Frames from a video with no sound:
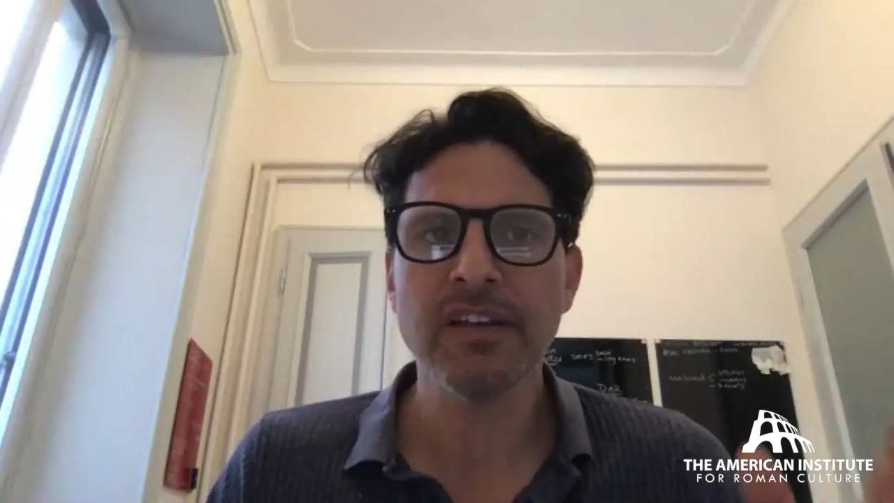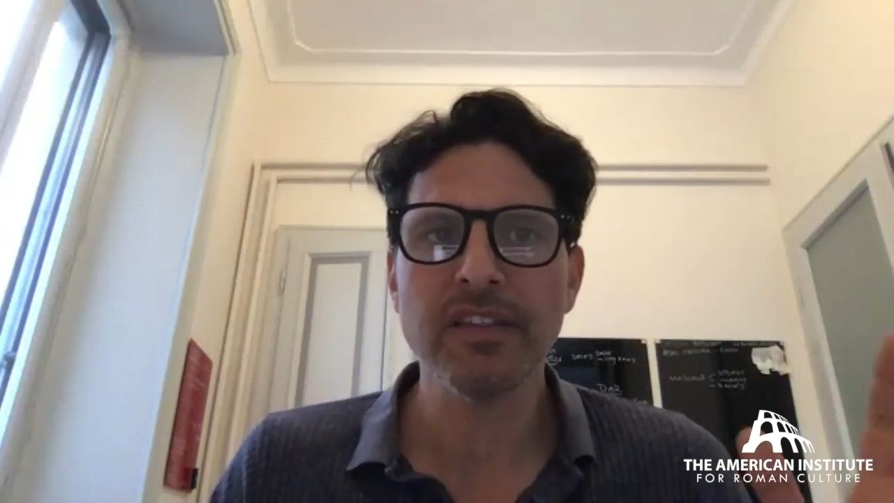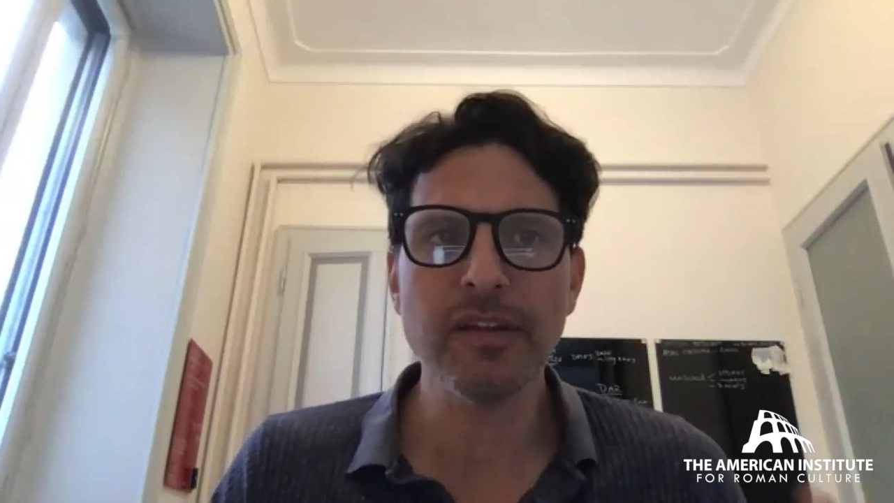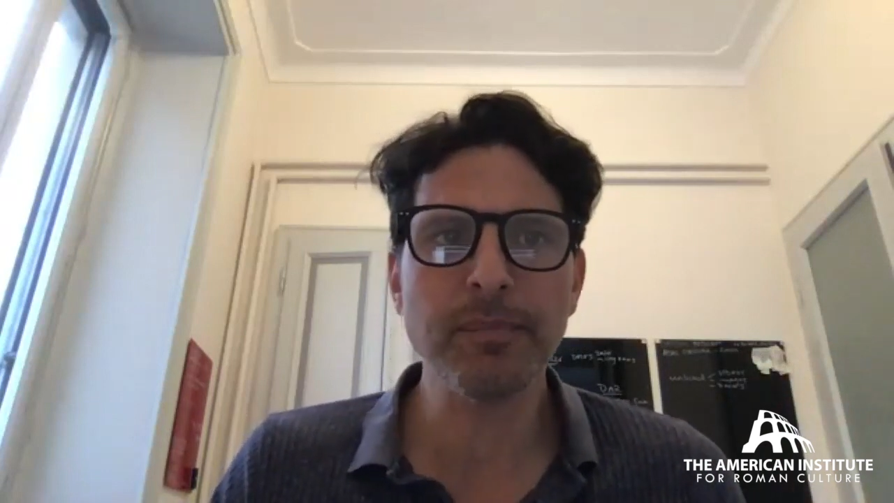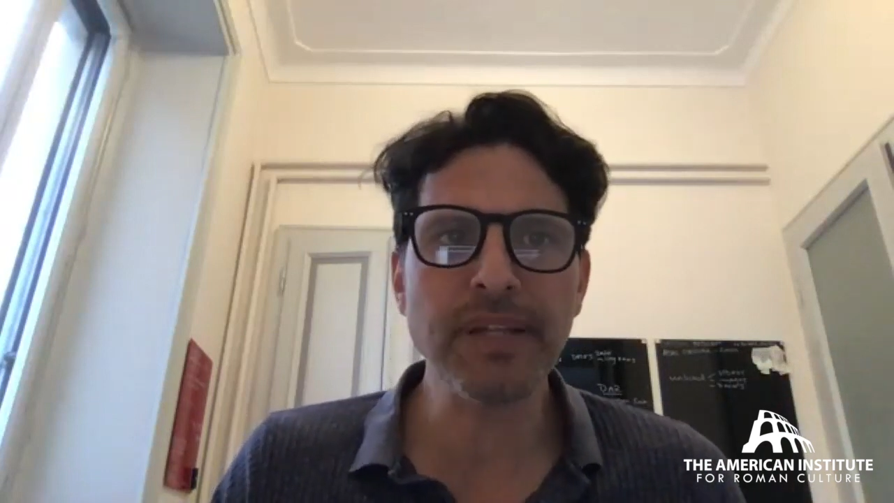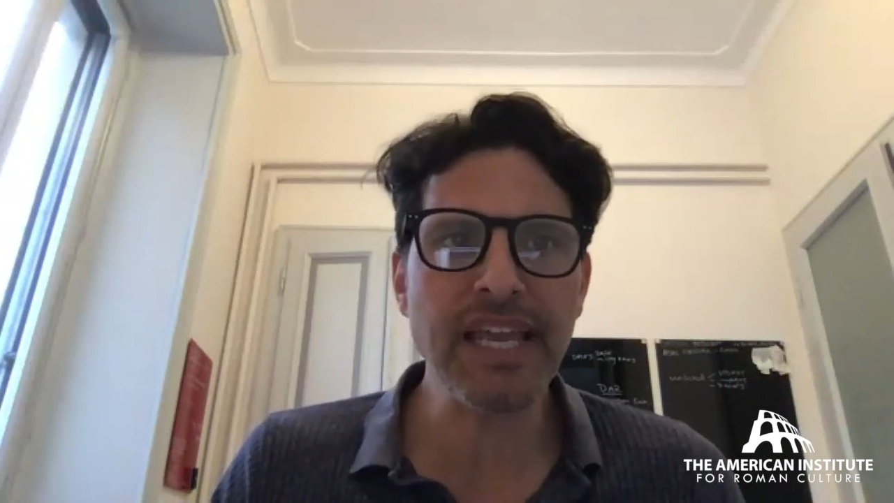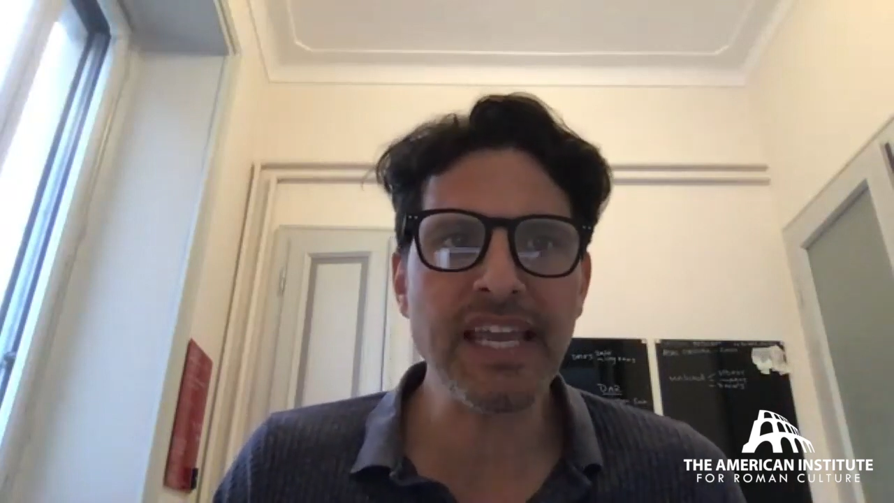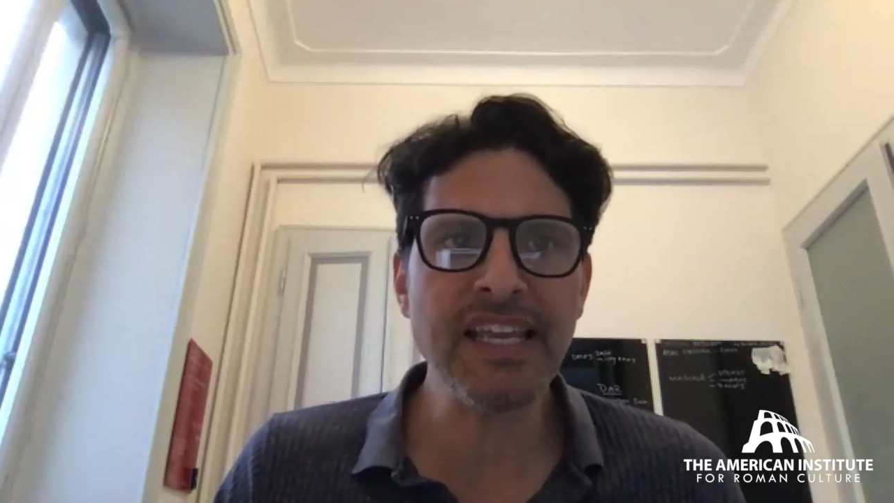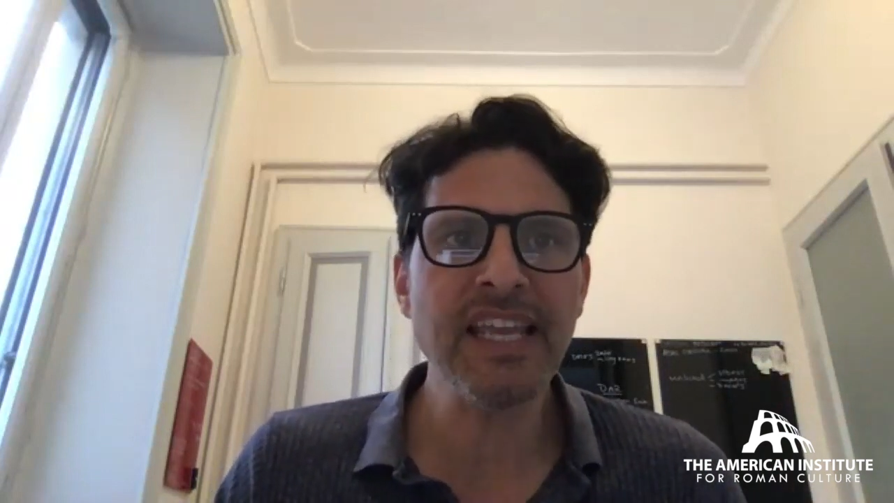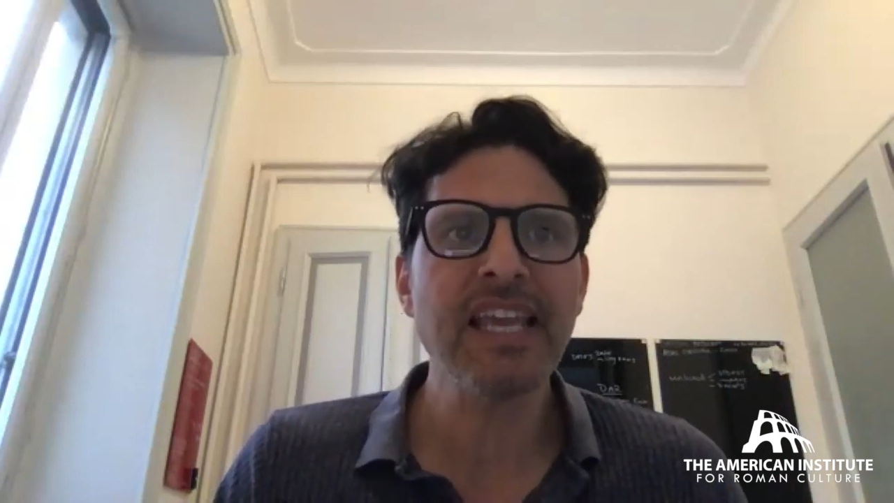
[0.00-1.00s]
the
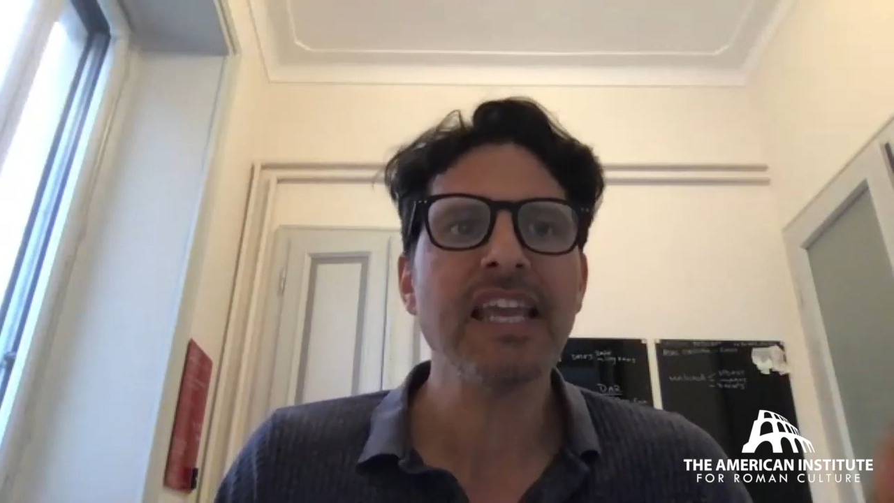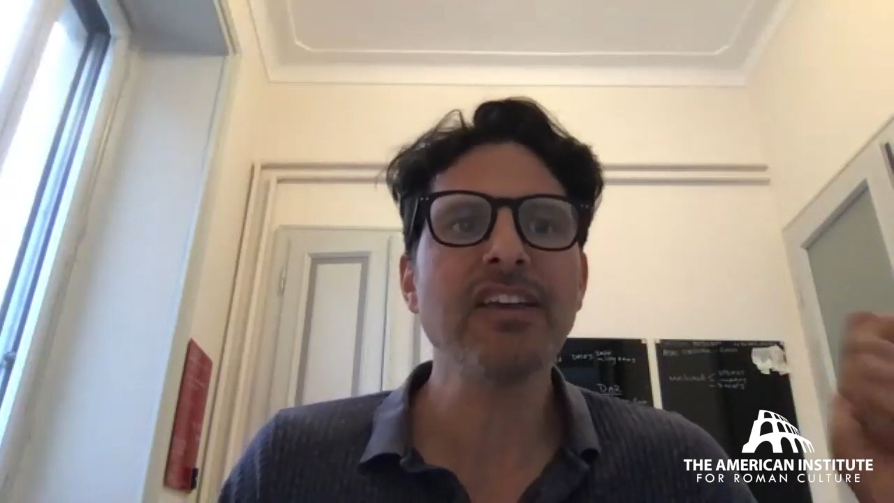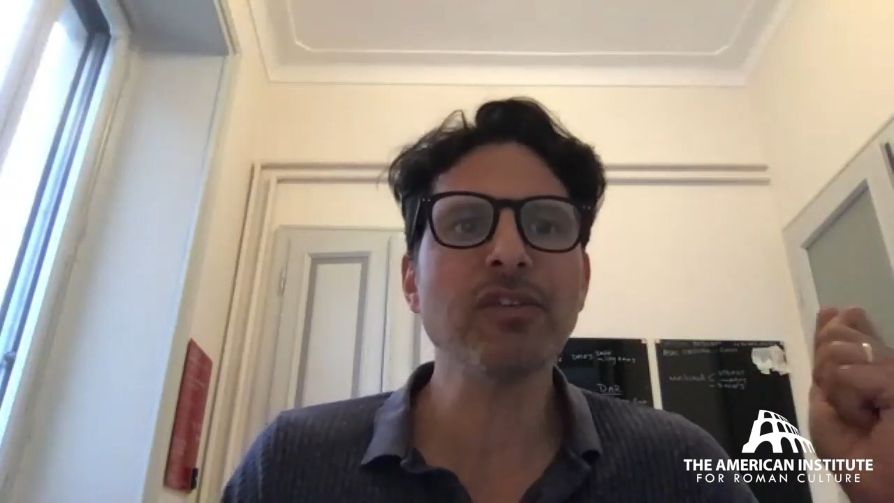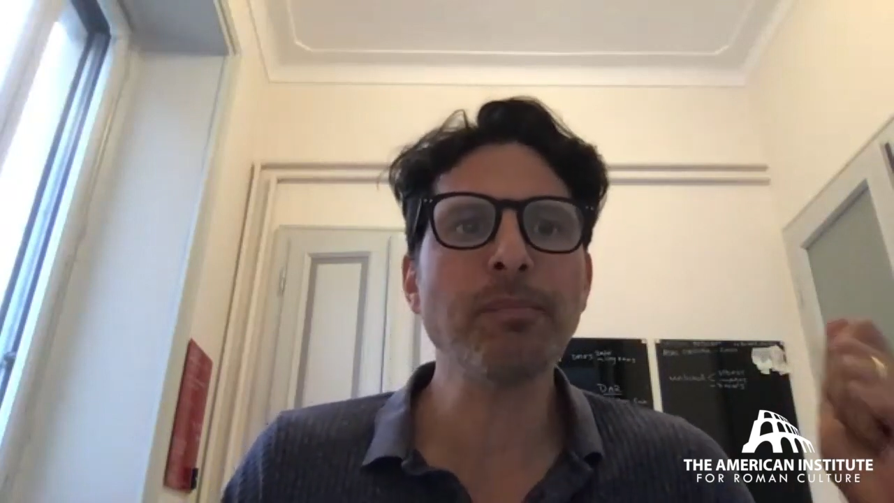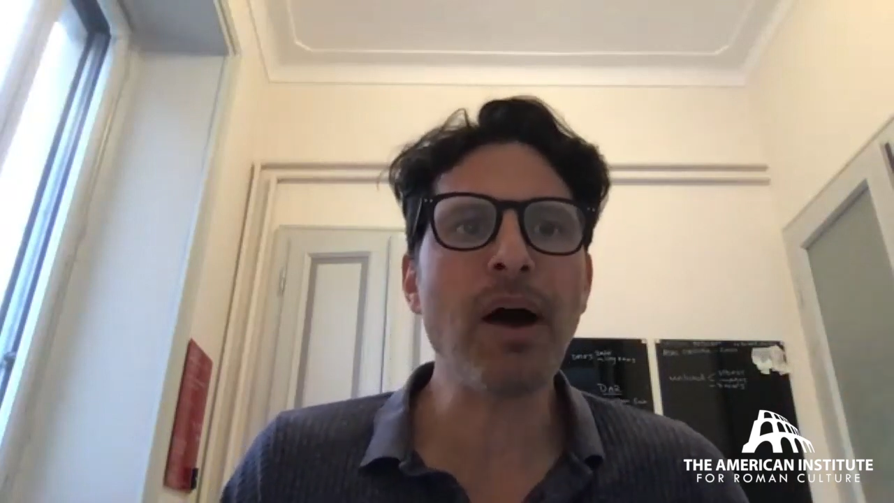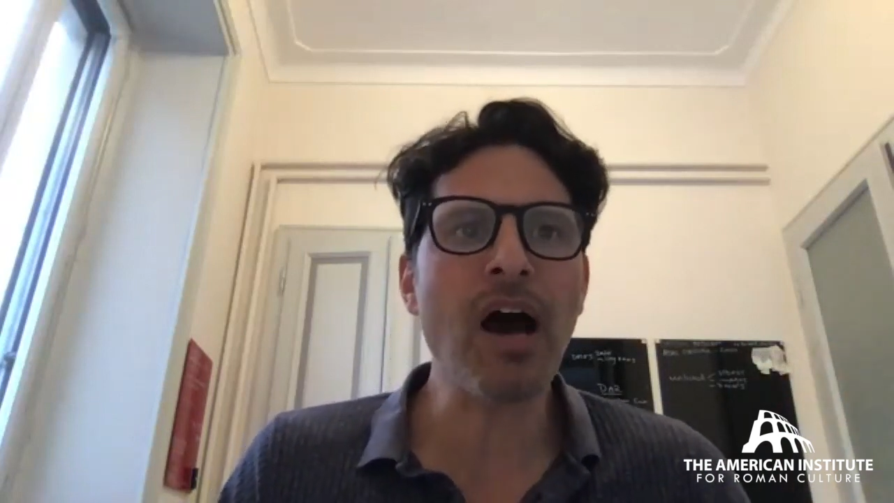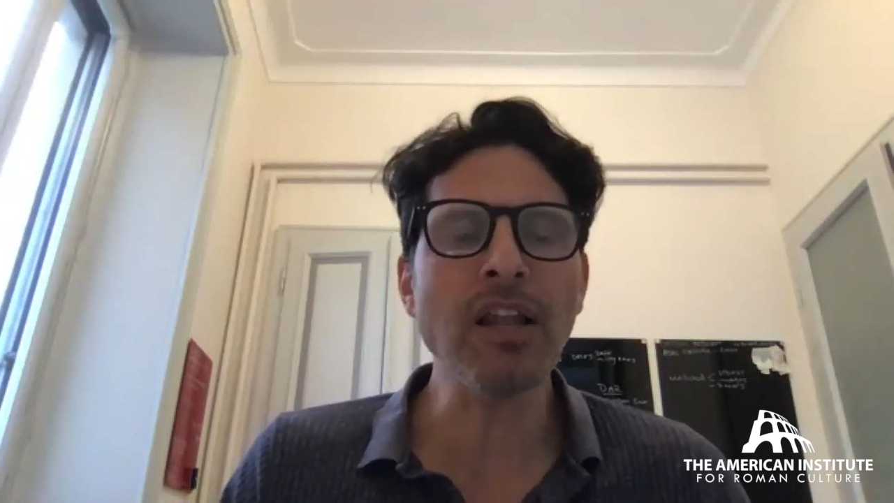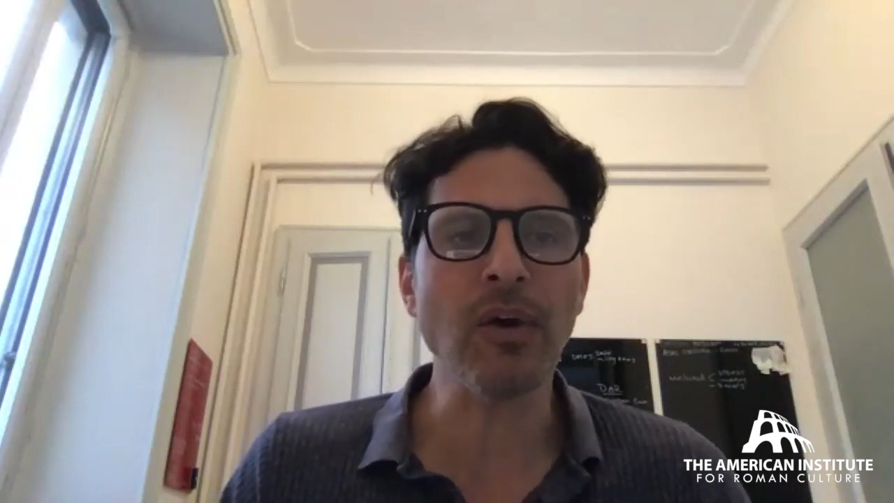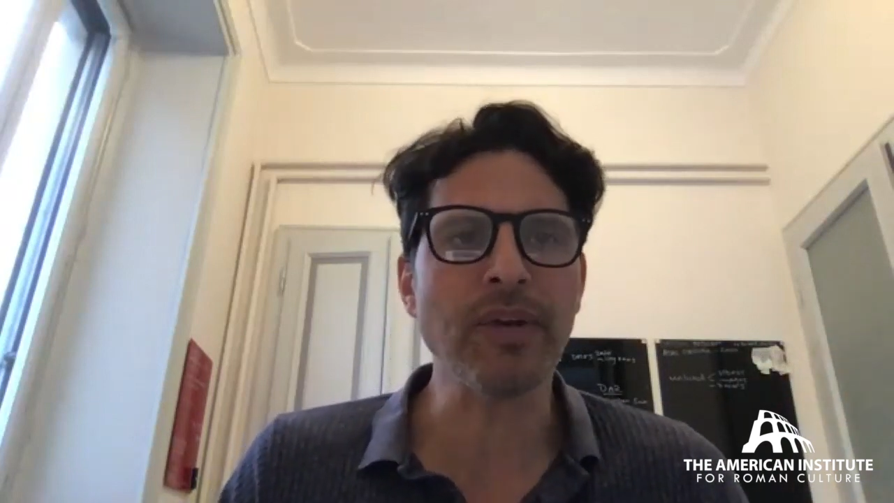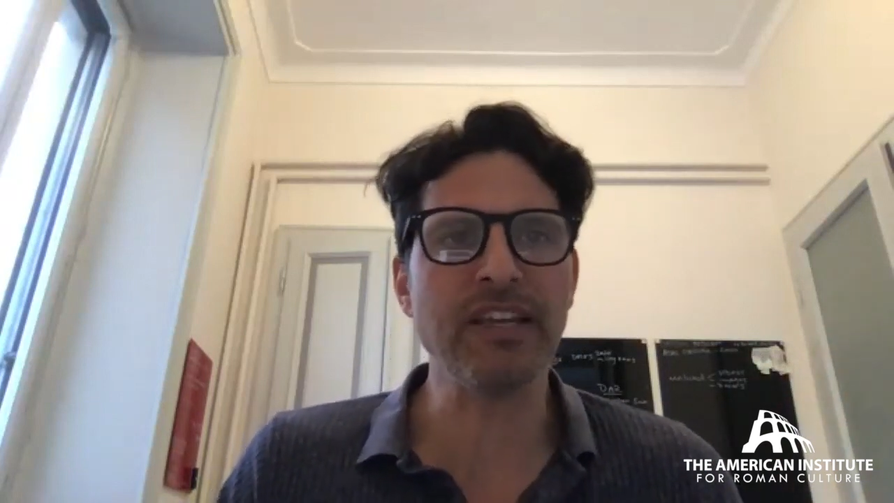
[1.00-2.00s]
plague? Is Apollo.